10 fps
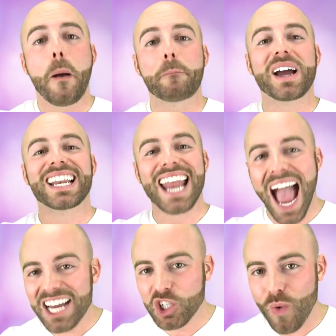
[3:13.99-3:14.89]
but in
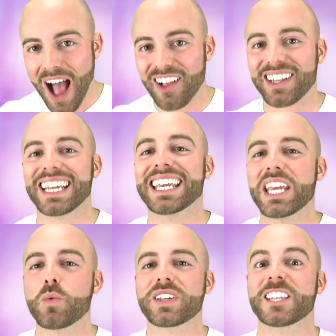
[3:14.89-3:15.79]
actuality,
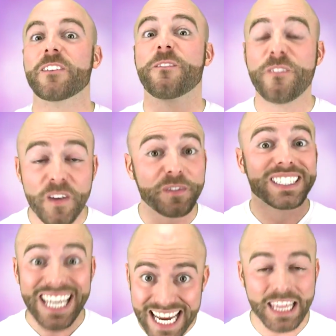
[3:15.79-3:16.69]
he was the
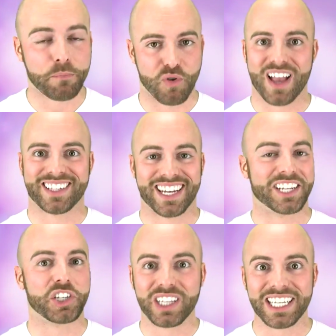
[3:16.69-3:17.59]
15th
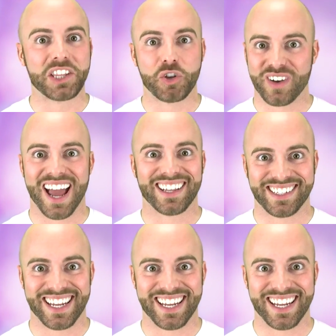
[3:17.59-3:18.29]
president to lead the United